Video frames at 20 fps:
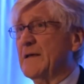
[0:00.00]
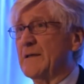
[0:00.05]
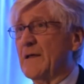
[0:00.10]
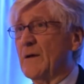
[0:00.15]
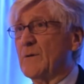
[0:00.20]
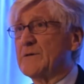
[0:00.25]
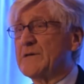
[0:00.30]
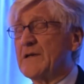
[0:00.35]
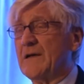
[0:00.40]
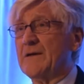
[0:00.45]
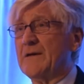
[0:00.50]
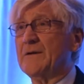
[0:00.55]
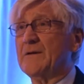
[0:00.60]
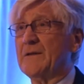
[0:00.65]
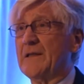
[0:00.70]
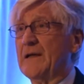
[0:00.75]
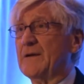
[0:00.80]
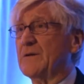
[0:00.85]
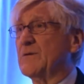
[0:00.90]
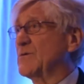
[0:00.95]
They'll tell
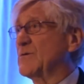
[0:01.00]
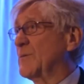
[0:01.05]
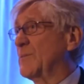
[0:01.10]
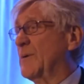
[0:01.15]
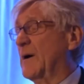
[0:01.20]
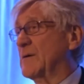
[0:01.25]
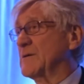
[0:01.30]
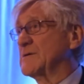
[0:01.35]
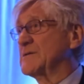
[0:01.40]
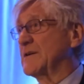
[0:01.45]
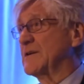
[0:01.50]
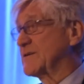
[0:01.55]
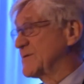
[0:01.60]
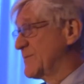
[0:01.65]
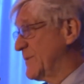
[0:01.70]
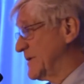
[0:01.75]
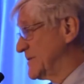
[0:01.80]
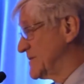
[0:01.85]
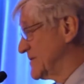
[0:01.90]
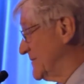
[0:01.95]
you that nuclear power is
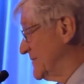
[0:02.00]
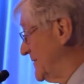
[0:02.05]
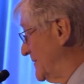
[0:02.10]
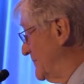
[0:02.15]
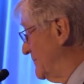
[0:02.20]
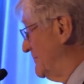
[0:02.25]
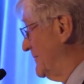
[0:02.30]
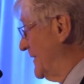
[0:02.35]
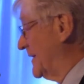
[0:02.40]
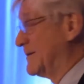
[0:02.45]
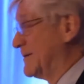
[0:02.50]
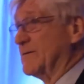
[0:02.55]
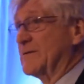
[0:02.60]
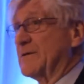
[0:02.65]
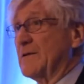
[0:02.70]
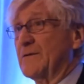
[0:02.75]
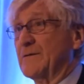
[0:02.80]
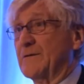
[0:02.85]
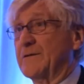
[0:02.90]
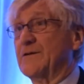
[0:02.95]
inexpensive, and Michael
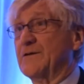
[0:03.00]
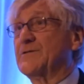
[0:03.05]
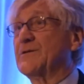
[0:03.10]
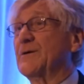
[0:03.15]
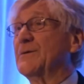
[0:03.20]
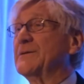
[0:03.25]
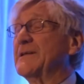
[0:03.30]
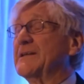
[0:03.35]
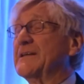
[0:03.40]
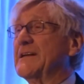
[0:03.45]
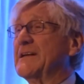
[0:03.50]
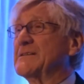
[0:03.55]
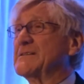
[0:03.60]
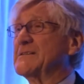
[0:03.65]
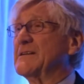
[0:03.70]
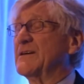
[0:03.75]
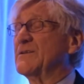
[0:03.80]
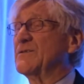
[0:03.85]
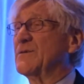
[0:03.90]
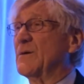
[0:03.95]
clearly showed that
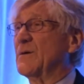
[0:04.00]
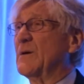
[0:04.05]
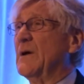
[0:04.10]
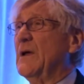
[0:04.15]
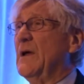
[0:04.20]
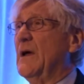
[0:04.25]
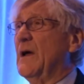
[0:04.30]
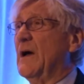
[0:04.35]
that's not true.